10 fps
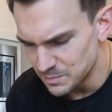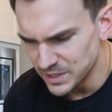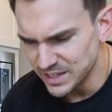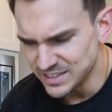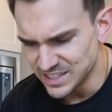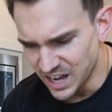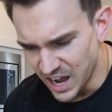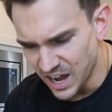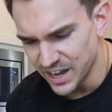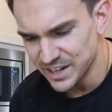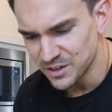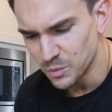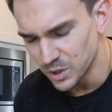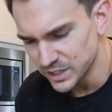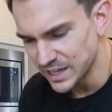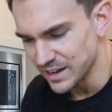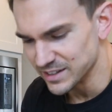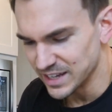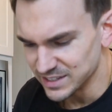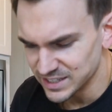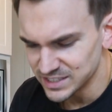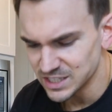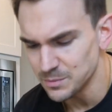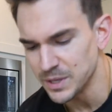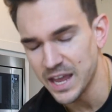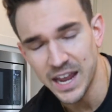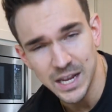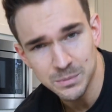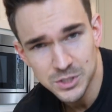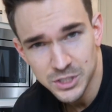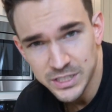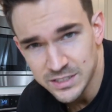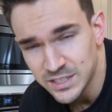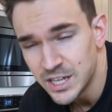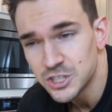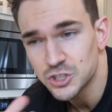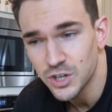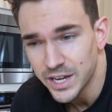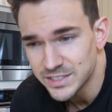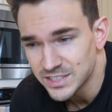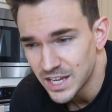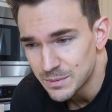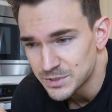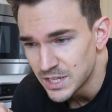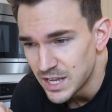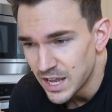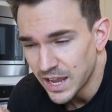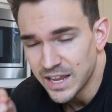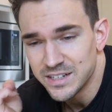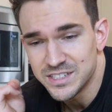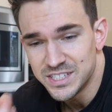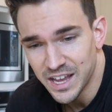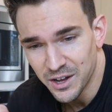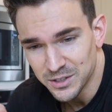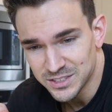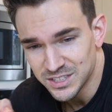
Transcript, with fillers: be, it's an odd workout day. Today's gonna be hamstrings, triceps, and delts.